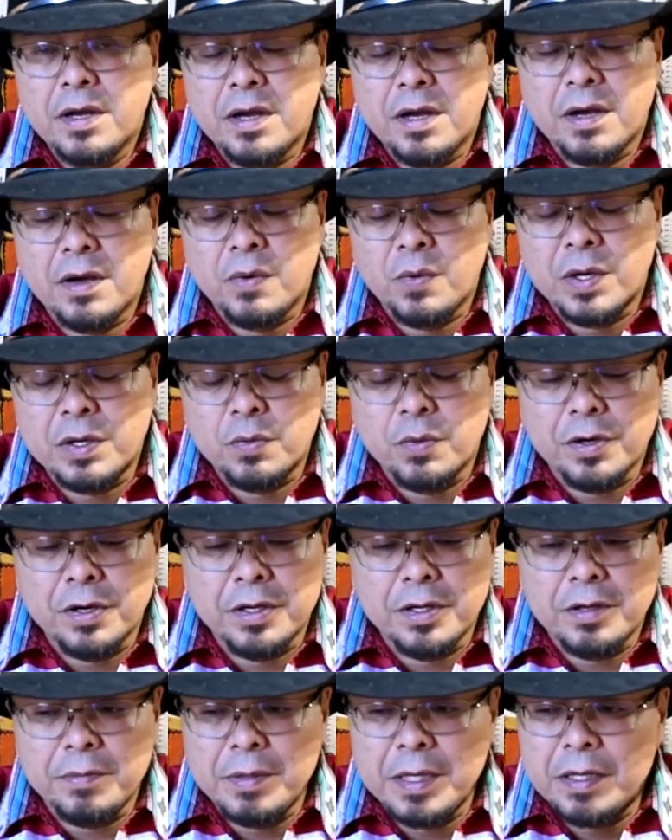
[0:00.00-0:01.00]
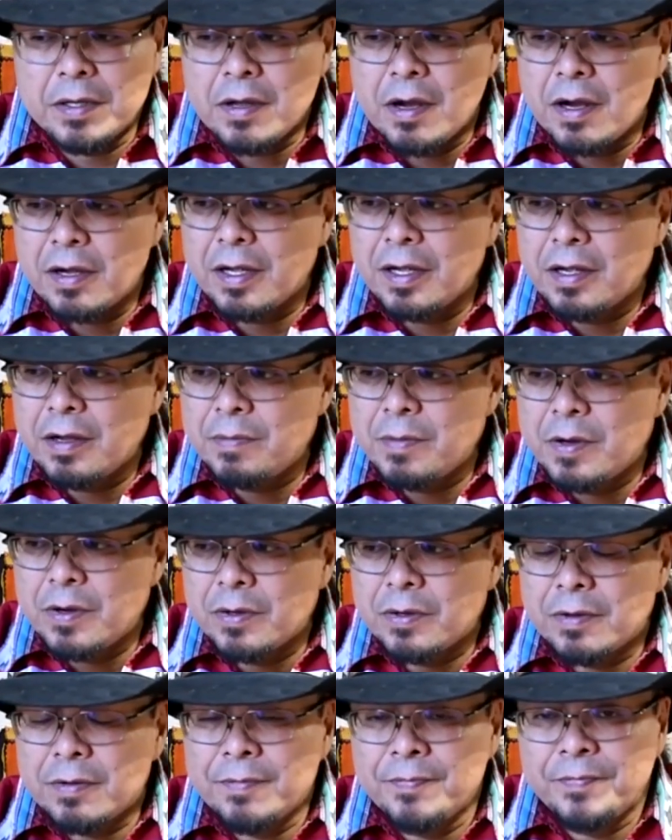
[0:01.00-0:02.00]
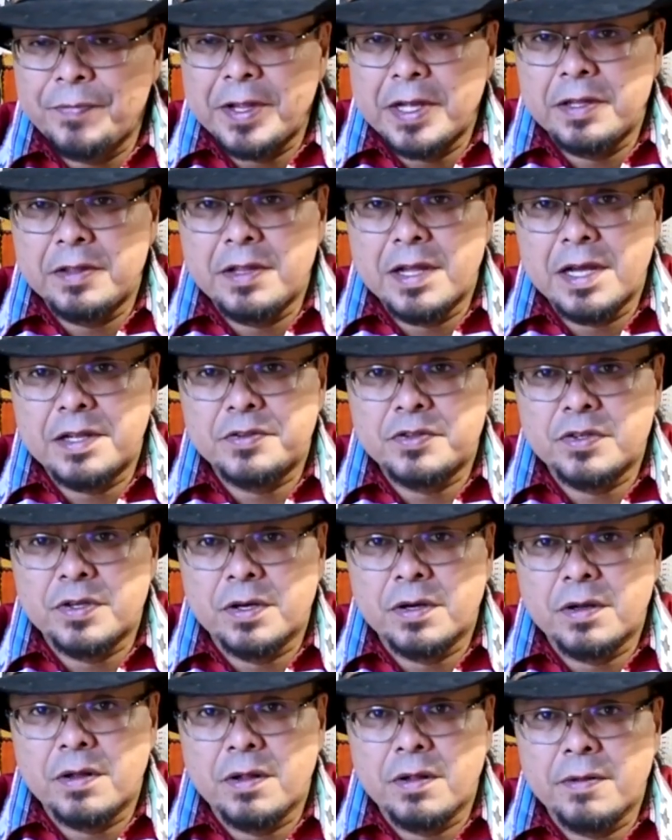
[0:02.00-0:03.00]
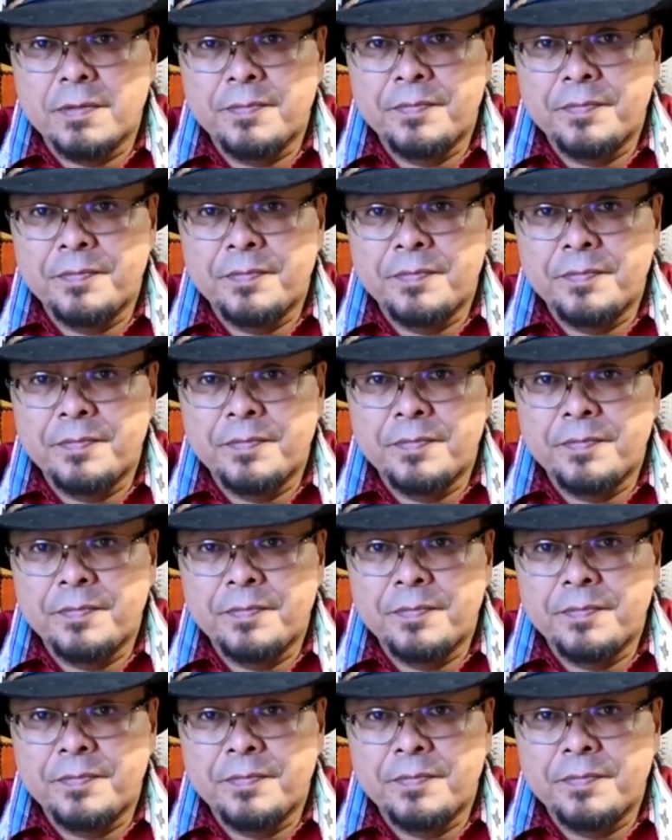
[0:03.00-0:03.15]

what we're going to be talking about in that circle.